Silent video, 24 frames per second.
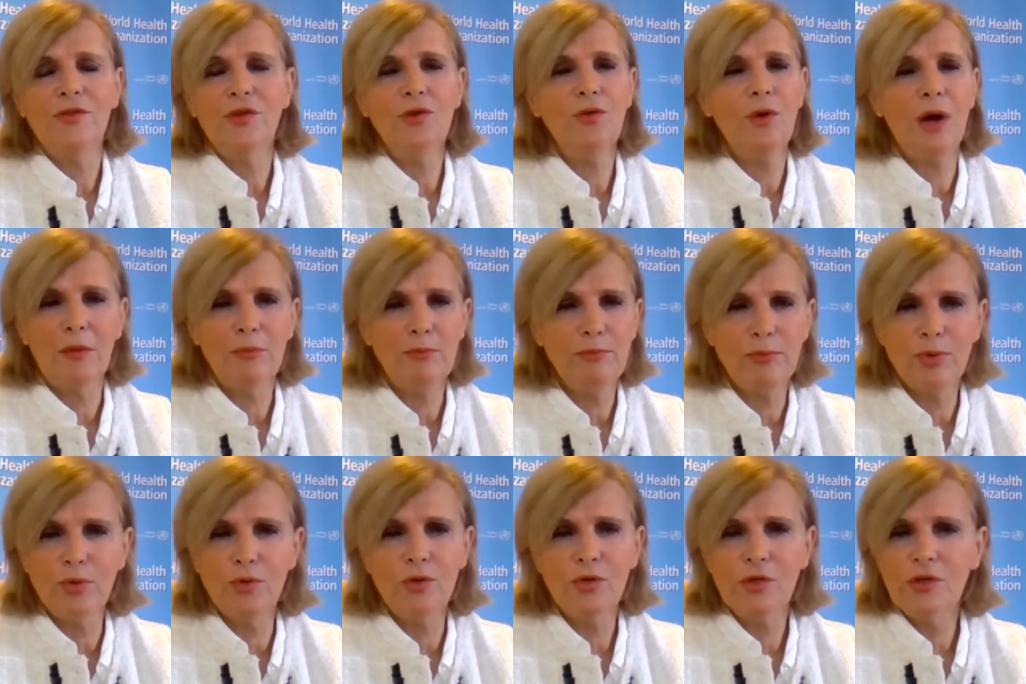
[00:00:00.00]
If you are
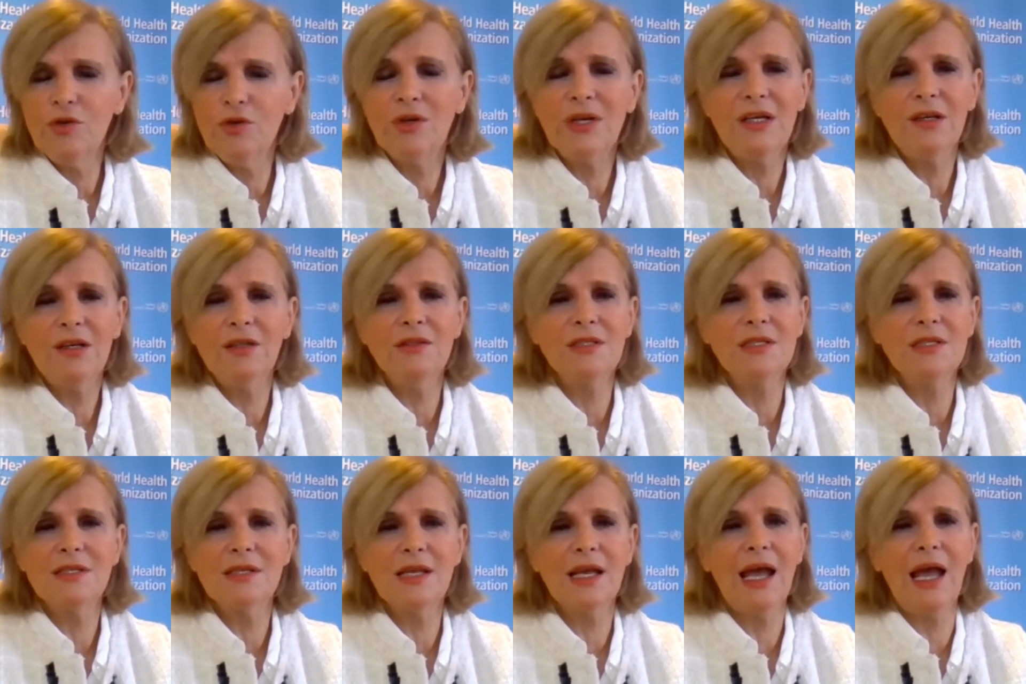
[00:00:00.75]
poor, you cannot
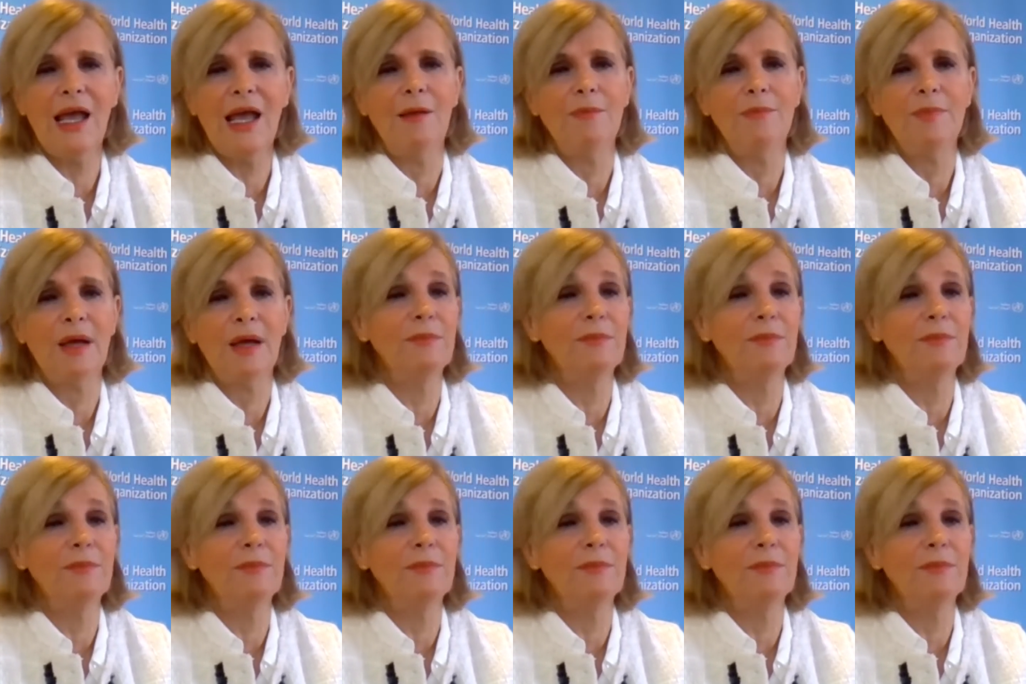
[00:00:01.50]
escape.